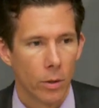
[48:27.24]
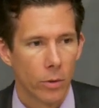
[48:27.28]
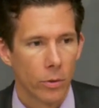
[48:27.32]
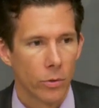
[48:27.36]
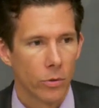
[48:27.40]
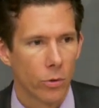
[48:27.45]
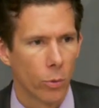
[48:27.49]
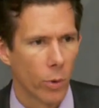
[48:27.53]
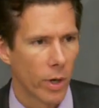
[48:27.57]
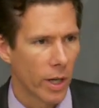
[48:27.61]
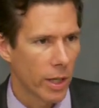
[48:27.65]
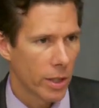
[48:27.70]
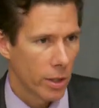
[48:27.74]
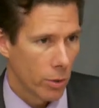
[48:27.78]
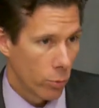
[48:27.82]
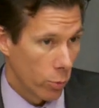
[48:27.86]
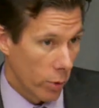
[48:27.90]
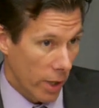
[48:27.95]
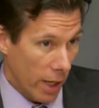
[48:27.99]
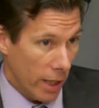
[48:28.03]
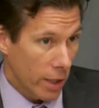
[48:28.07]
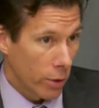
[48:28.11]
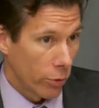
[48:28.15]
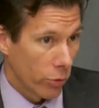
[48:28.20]
So when I,
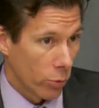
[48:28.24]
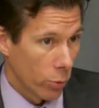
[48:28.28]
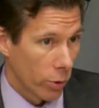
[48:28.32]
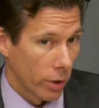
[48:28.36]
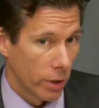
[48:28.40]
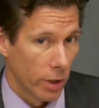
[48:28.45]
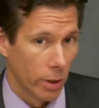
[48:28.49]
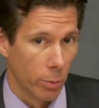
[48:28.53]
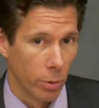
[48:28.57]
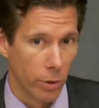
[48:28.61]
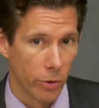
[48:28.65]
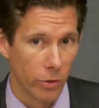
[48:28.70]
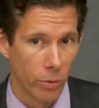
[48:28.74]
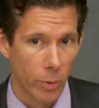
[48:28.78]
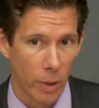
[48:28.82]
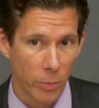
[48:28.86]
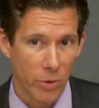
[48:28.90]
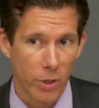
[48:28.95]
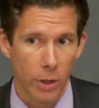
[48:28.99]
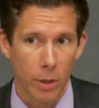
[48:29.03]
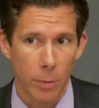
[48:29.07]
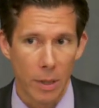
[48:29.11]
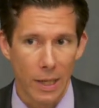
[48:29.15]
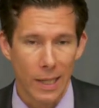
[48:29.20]
when I use the word liberalism, I'm
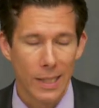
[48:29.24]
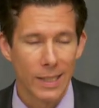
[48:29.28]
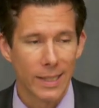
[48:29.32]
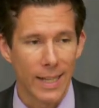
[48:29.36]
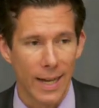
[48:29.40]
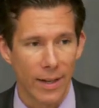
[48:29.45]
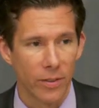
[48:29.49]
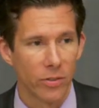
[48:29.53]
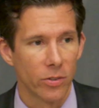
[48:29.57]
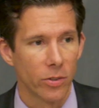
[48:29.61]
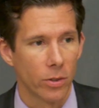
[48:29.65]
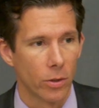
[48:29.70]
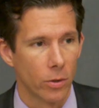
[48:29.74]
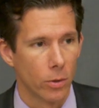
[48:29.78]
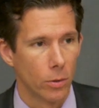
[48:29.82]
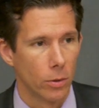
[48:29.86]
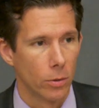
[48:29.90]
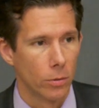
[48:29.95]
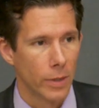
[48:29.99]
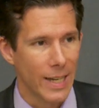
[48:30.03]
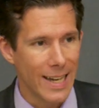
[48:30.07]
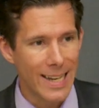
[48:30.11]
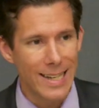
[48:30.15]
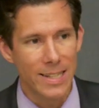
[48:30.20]
talking about
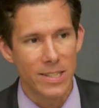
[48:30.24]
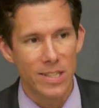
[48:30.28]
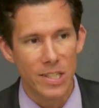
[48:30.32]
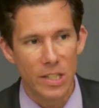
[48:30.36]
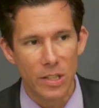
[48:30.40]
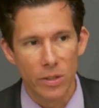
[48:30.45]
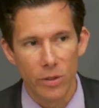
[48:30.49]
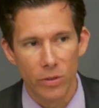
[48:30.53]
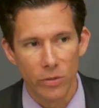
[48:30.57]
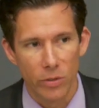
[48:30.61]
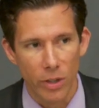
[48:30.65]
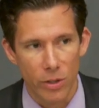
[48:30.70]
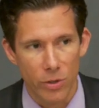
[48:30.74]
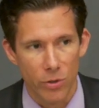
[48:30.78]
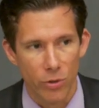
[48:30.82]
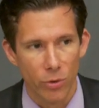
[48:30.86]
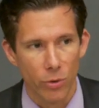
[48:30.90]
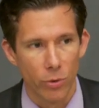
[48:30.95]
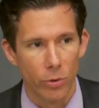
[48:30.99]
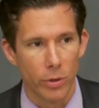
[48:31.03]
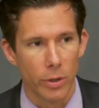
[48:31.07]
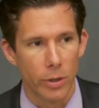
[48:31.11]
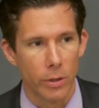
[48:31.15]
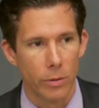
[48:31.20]
classical 18th
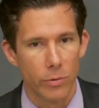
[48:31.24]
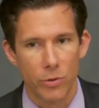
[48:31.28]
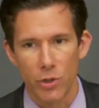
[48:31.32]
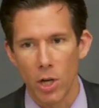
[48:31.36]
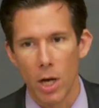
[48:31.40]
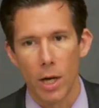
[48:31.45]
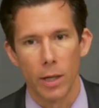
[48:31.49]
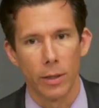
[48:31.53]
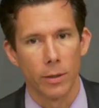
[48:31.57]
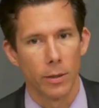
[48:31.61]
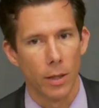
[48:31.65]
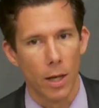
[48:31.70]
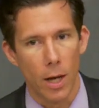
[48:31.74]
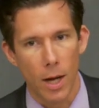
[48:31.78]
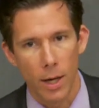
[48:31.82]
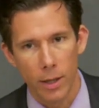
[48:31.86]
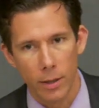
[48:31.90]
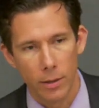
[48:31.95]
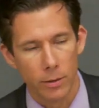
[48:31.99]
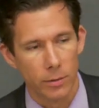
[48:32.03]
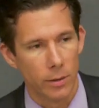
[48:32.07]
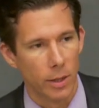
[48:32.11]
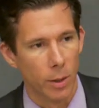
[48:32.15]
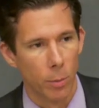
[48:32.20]
century John
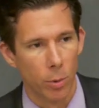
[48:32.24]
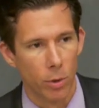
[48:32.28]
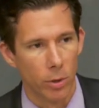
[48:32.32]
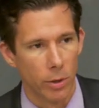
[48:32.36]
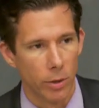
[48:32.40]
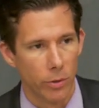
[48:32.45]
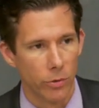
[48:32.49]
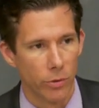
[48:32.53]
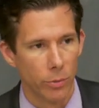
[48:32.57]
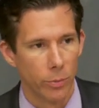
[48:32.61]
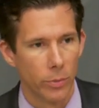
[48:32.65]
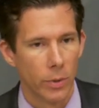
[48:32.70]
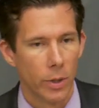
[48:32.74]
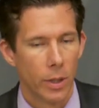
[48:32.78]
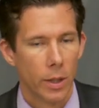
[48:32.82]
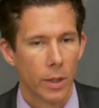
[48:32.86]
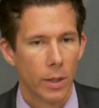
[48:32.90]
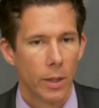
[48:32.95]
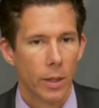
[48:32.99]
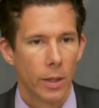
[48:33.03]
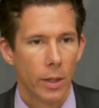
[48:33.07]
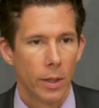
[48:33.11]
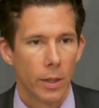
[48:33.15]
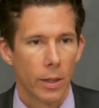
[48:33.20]
Locke liberalism.
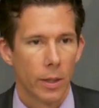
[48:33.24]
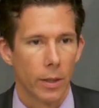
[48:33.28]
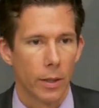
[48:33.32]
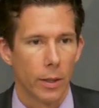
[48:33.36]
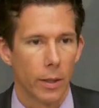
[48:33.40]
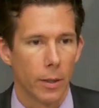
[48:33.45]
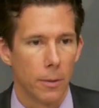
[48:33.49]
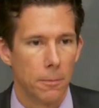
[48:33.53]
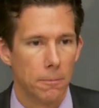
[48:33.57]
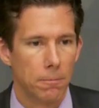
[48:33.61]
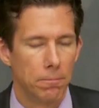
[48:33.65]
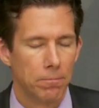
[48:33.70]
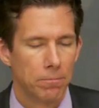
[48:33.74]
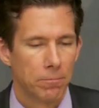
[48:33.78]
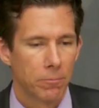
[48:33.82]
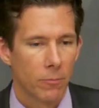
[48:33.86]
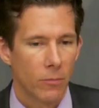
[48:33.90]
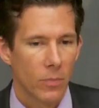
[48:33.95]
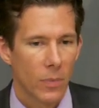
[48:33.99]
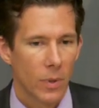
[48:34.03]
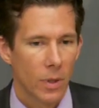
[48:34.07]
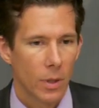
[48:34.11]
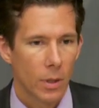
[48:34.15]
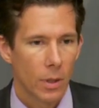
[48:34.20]
Um,
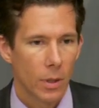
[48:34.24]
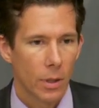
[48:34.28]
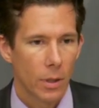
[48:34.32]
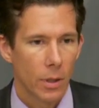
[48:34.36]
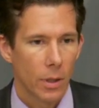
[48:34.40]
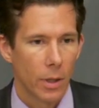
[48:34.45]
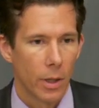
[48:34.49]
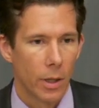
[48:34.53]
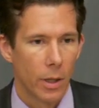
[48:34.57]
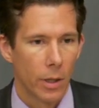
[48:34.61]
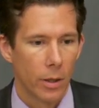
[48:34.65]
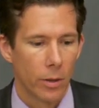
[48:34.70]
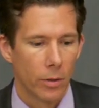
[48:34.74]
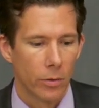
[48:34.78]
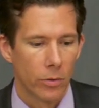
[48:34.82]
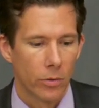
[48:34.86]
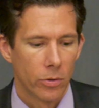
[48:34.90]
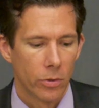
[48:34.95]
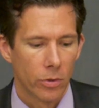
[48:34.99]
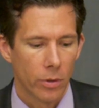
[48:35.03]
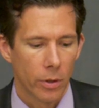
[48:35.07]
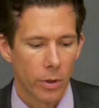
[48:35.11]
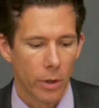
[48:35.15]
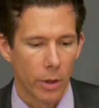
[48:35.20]
and
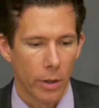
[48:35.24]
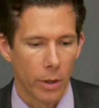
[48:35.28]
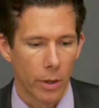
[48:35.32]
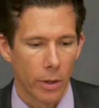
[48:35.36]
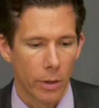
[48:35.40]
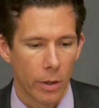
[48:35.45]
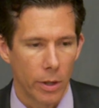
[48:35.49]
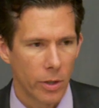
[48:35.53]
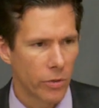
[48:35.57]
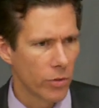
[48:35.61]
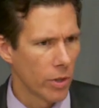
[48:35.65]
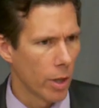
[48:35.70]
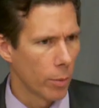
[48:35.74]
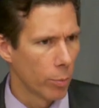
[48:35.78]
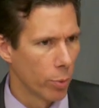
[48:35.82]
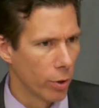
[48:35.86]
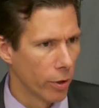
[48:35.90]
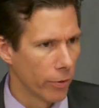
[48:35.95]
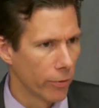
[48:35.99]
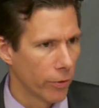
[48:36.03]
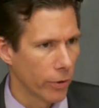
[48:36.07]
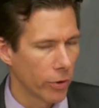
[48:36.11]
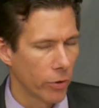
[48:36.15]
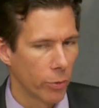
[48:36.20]
uh, it's not
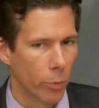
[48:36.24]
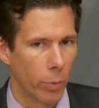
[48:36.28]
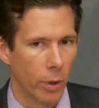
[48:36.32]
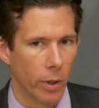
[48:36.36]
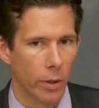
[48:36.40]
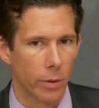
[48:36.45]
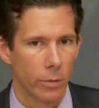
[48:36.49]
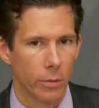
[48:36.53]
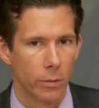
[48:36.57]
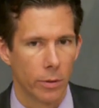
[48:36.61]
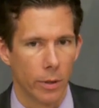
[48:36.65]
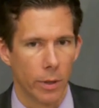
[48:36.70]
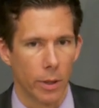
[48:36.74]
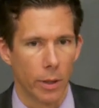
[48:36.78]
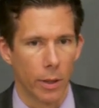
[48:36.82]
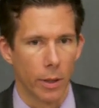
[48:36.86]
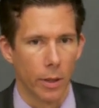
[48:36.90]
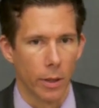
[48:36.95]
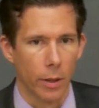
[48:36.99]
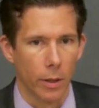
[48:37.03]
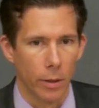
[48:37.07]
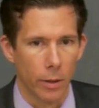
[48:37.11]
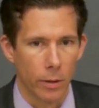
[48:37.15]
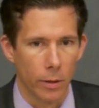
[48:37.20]
perfect, but
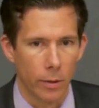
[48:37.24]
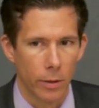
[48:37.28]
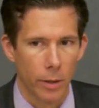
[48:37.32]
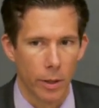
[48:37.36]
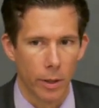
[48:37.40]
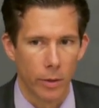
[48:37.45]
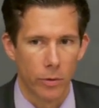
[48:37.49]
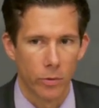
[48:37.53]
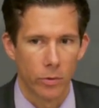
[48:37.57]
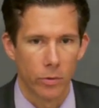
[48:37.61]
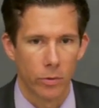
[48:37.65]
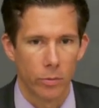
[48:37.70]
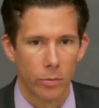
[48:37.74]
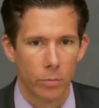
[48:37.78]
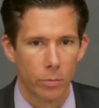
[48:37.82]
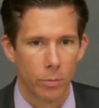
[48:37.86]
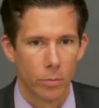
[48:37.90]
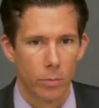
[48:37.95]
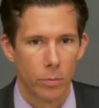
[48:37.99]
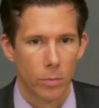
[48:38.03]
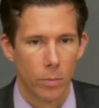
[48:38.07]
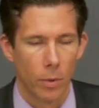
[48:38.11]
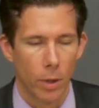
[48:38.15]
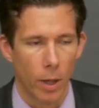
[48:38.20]
uh, it's
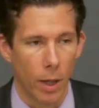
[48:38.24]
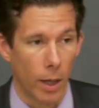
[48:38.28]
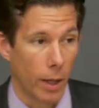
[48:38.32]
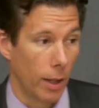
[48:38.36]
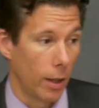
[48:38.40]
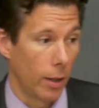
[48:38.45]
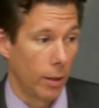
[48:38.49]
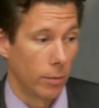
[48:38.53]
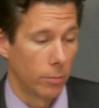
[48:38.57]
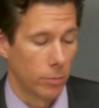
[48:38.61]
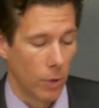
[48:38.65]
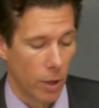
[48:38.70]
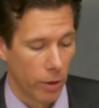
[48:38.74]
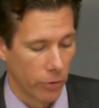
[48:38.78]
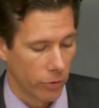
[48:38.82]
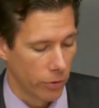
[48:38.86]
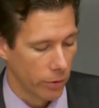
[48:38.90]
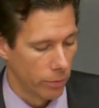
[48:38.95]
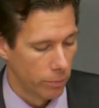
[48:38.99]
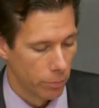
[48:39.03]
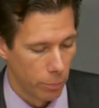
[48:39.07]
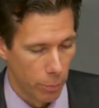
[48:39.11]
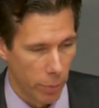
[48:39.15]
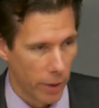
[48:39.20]
I,
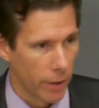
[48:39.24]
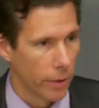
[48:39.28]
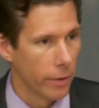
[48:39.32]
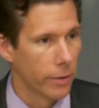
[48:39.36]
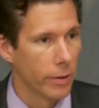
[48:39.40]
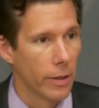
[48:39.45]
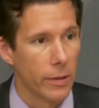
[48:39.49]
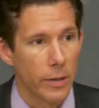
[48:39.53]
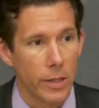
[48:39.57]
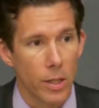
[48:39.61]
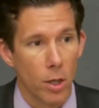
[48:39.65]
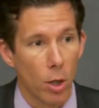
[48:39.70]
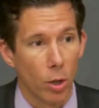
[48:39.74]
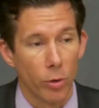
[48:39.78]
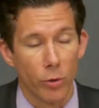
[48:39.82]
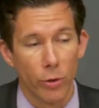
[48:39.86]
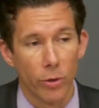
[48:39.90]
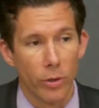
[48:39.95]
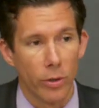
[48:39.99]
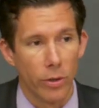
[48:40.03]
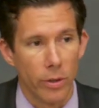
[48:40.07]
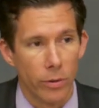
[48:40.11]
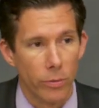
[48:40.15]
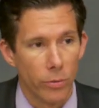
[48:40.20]
honestly, better than the
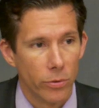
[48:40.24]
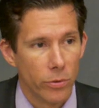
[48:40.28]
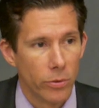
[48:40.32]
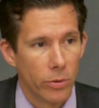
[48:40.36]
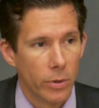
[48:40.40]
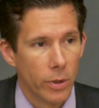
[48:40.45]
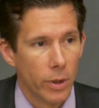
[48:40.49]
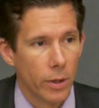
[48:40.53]
alternatives.